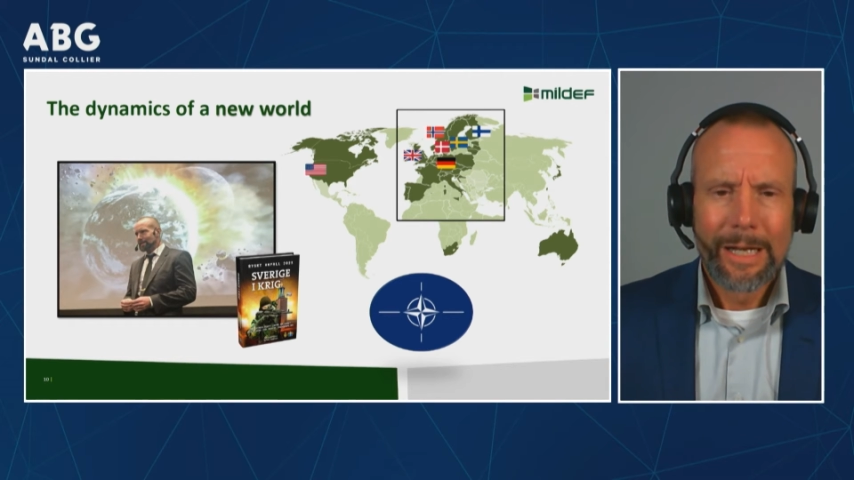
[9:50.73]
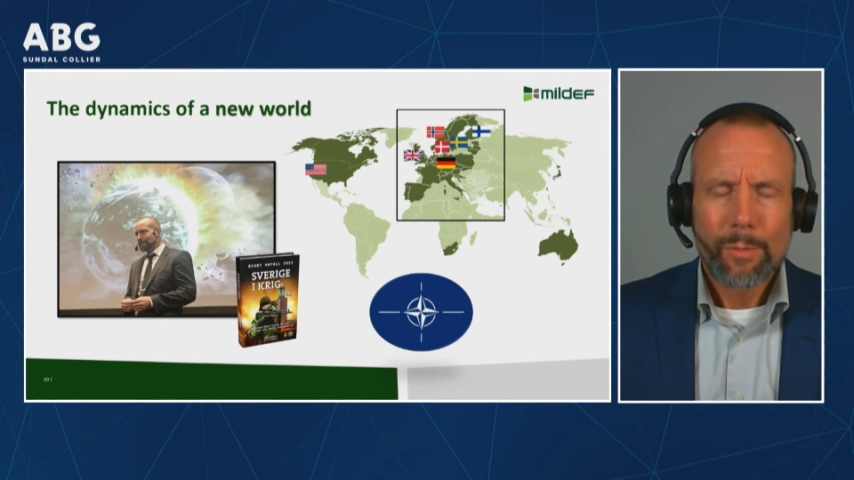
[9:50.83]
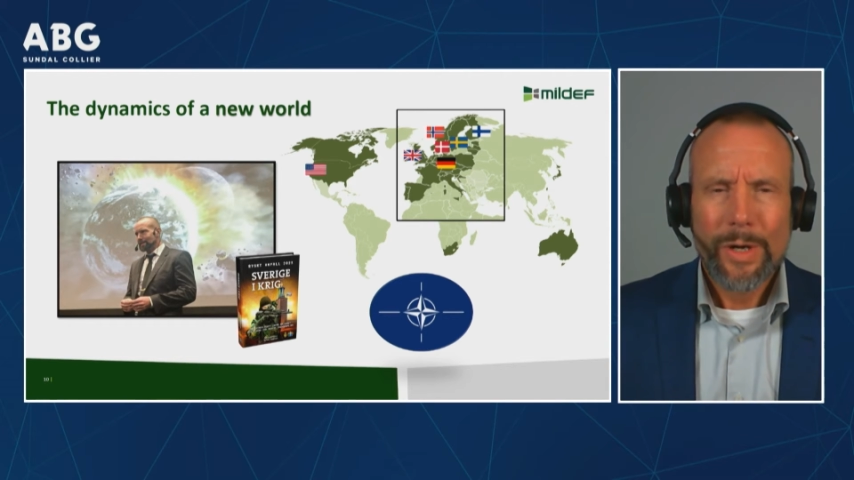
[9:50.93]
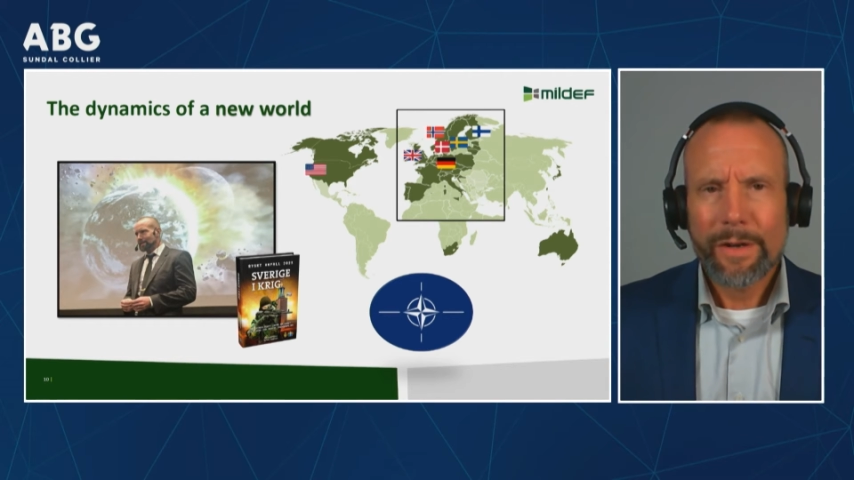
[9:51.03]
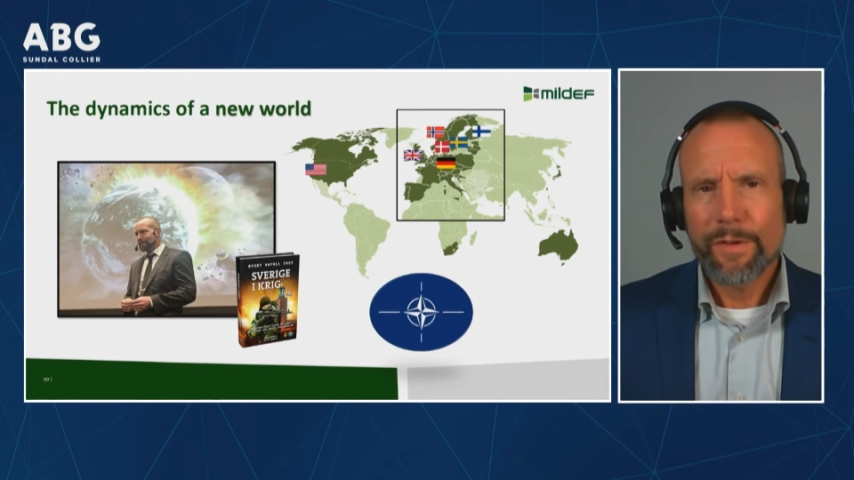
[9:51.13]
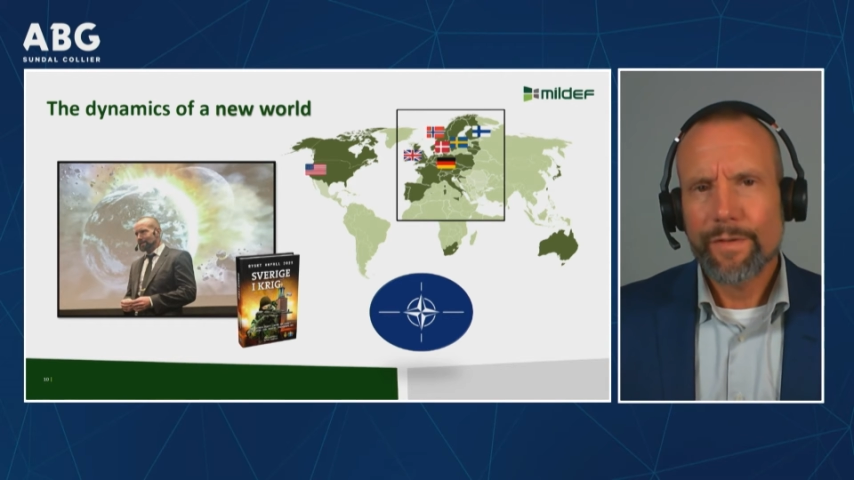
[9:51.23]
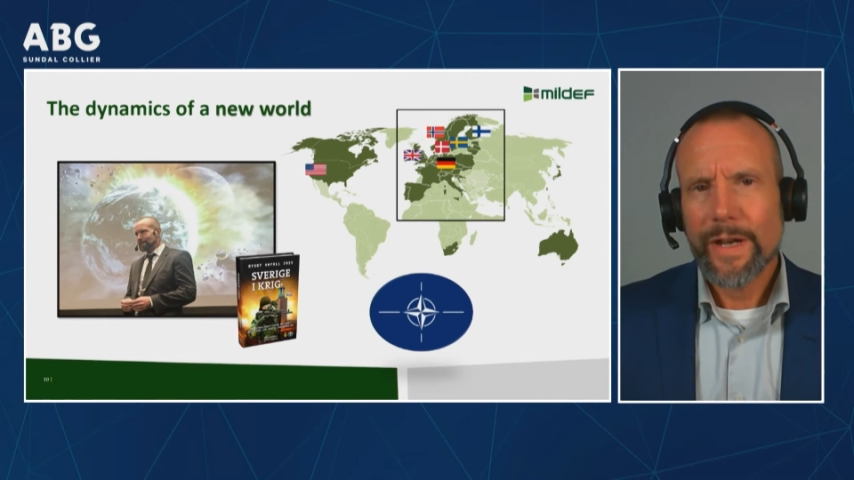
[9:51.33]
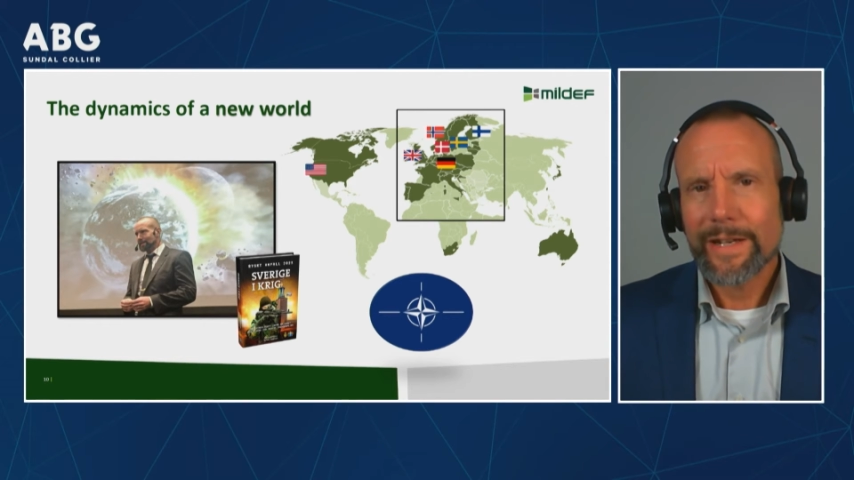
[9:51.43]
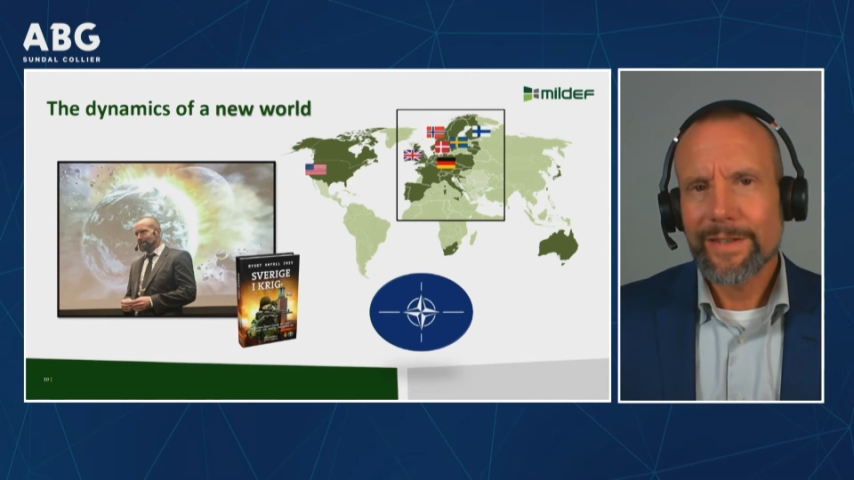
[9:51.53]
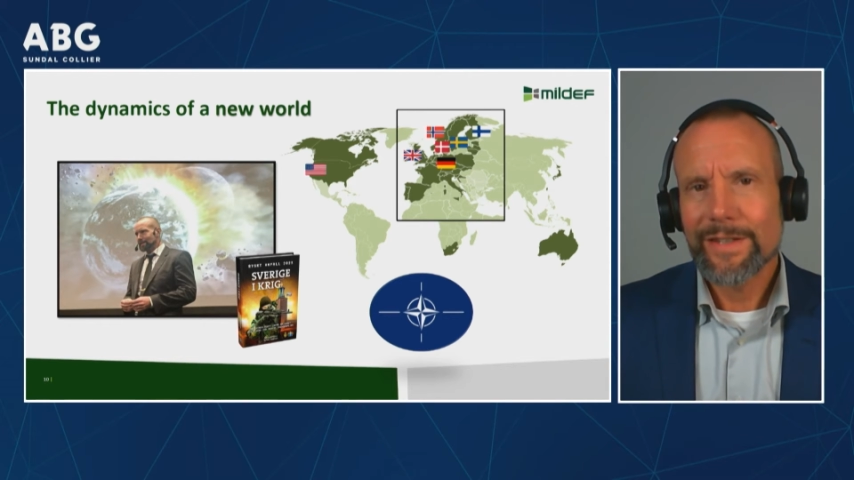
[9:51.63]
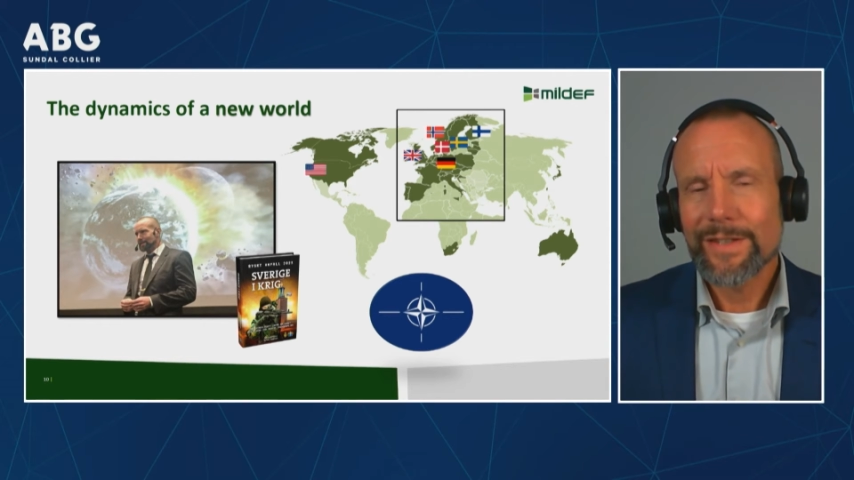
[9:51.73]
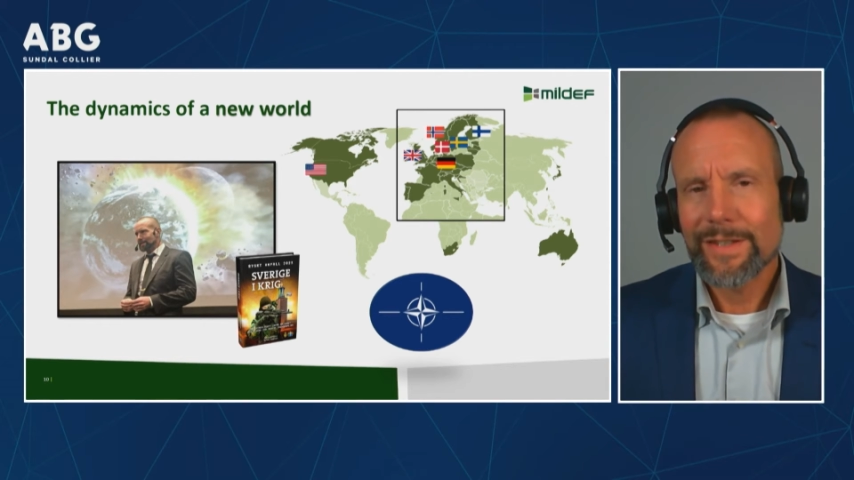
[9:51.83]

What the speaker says: We have the fact that